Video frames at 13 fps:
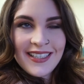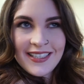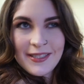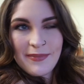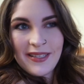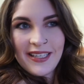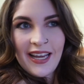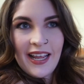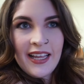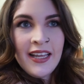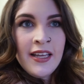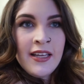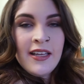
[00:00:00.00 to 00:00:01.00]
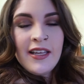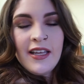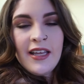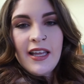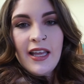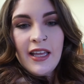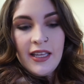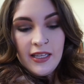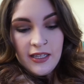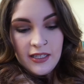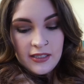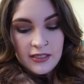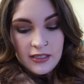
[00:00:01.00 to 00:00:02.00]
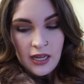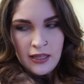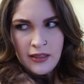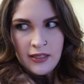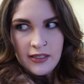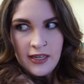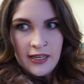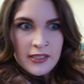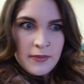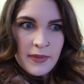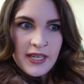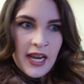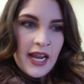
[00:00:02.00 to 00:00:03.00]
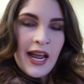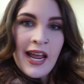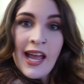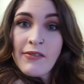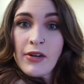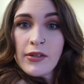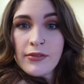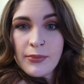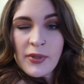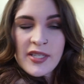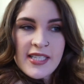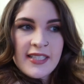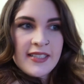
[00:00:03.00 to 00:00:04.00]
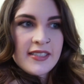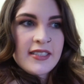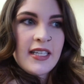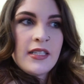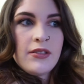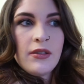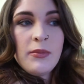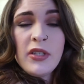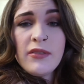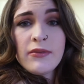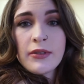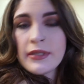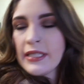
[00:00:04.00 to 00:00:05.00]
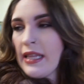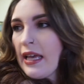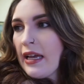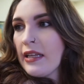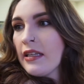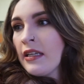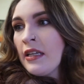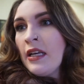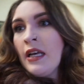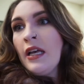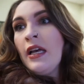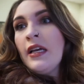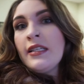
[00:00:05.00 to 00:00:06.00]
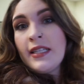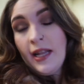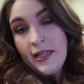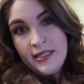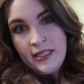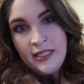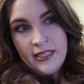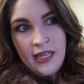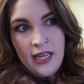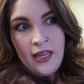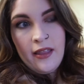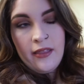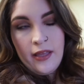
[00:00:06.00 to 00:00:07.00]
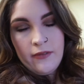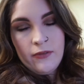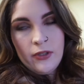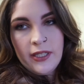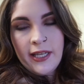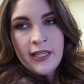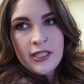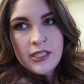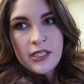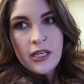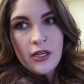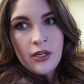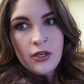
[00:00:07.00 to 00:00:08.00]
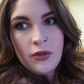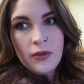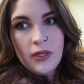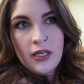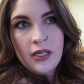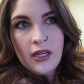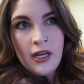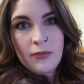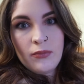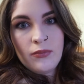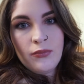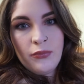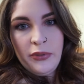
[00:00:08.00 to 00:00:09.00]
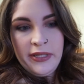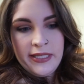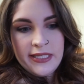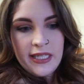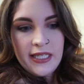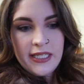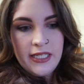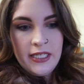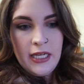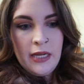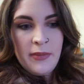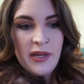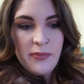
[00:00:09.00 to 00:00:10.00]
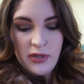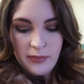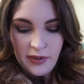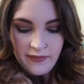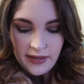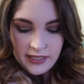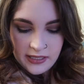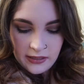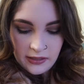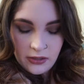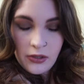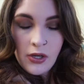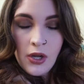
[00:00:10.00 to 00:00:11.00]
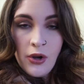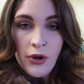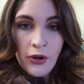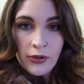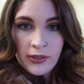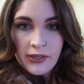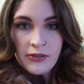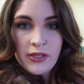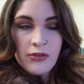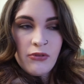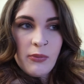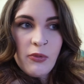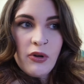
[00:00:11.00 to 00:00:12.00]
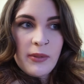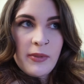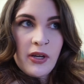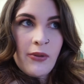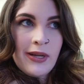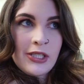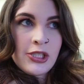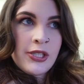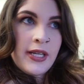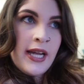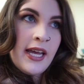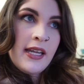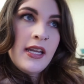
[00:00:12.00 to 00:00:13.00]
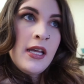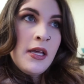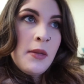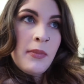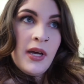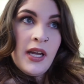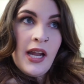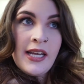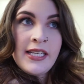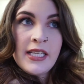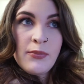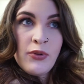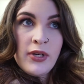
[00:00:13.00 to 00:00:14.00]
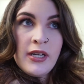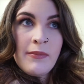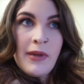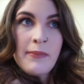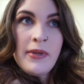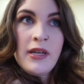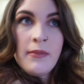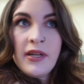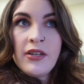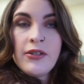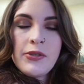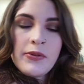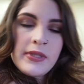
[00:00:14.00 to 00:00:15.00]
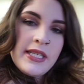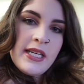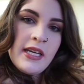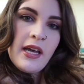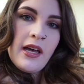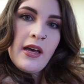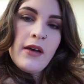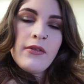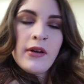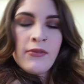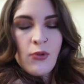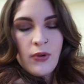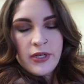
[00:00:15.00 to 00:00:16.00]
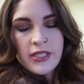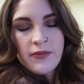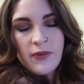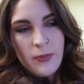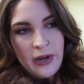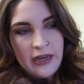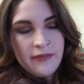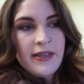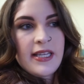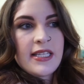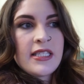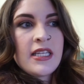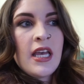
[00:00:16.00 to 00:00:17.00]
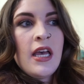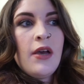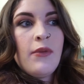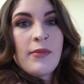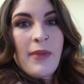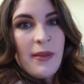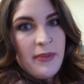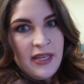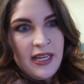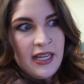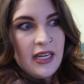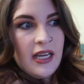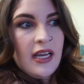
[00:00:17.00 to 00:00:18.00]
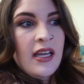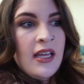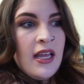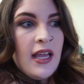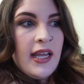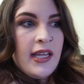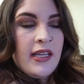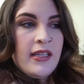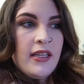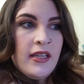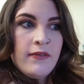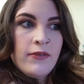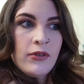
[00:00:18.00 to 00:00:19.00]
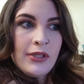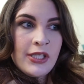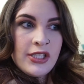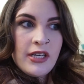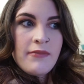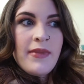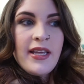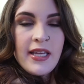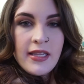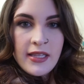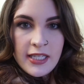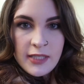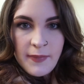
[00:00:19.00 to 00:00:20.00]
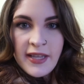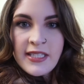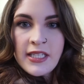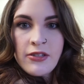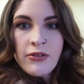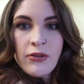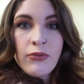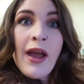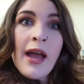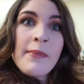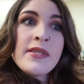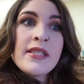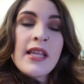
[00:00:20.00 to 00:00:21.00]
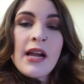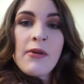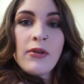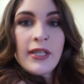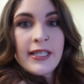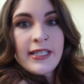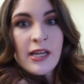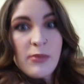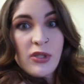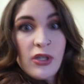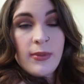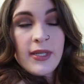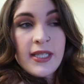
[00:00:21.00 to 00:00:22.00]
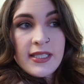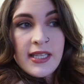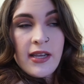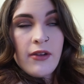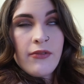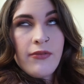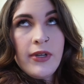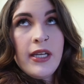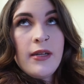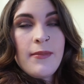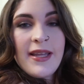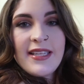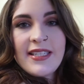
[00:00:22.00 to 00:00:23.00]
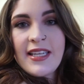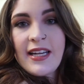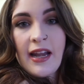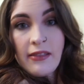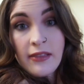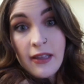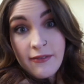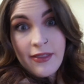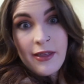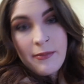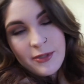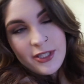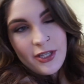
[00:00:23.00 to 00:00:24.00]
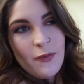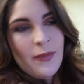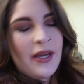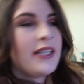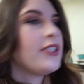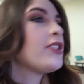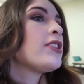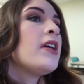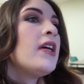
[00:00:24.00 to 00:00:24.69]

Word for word: it's Monday and I think next Monday I have off for President's Day so I'm looking forward to that. Today's an eat day thankfully so I'm pretty excited to eat. I might break my fast a little earlier than normal, I'm not quite sure yet. But I did bring my peanut butter and tortilla of course for breakfast with my banana and then for lunch I'm making the spicy tuna wraps that I will link down below because they are freaking amazing and I love them so much